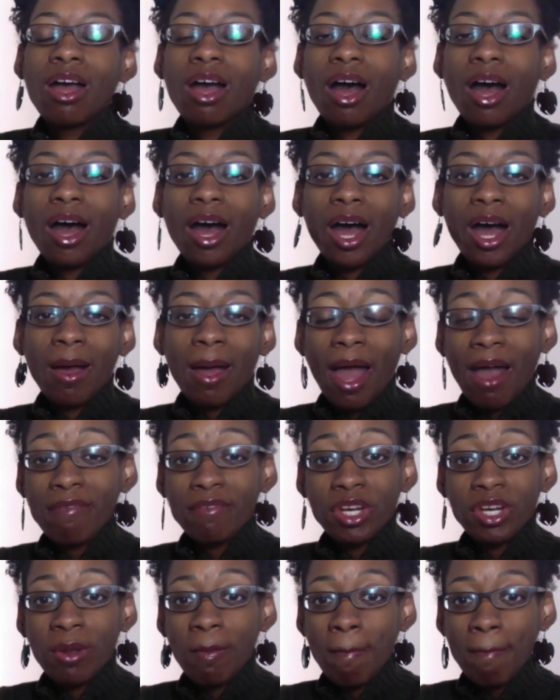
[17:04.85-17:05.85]
Have
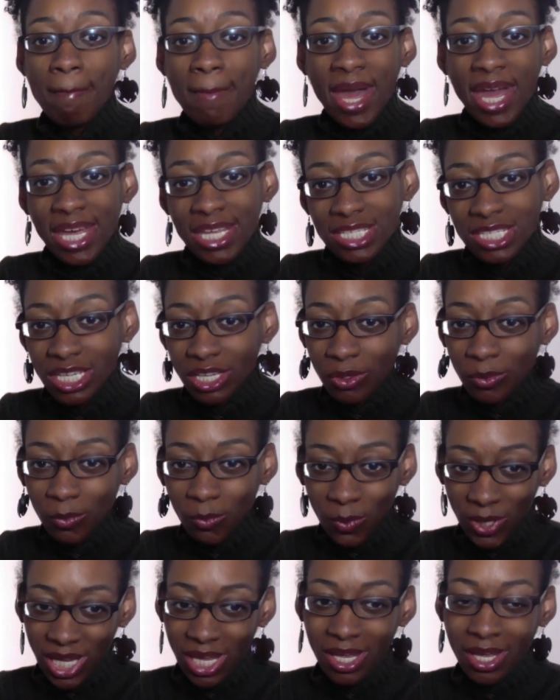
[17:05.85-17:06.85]
an amazing
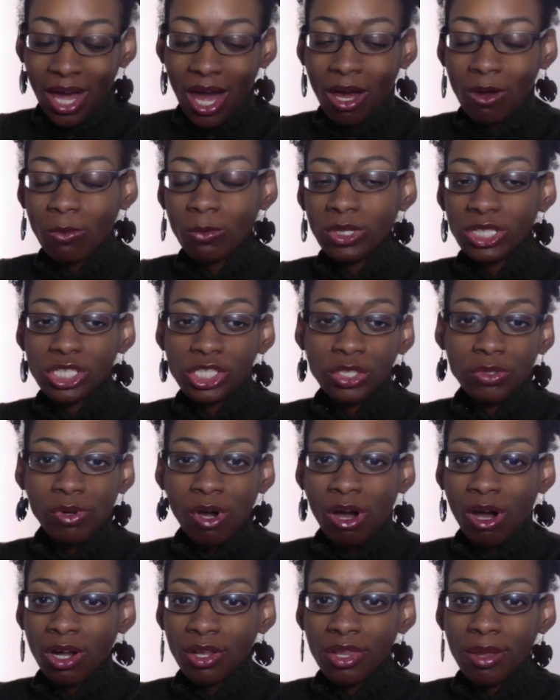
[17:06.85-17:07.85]
week. I wish you
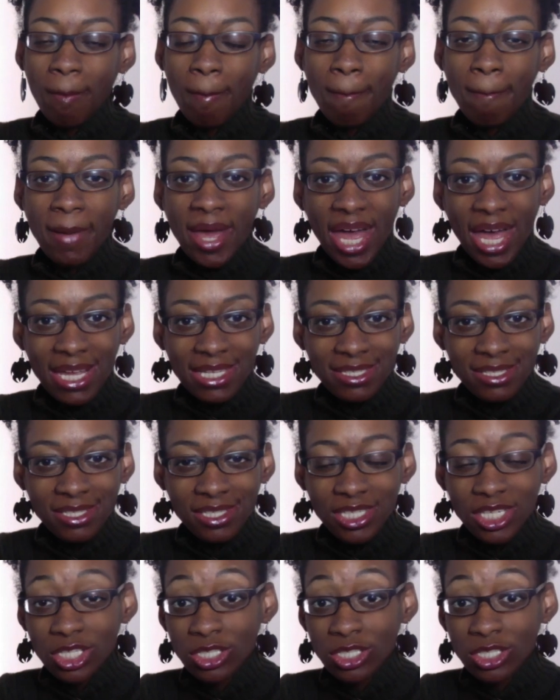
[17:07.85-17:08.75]
all the best.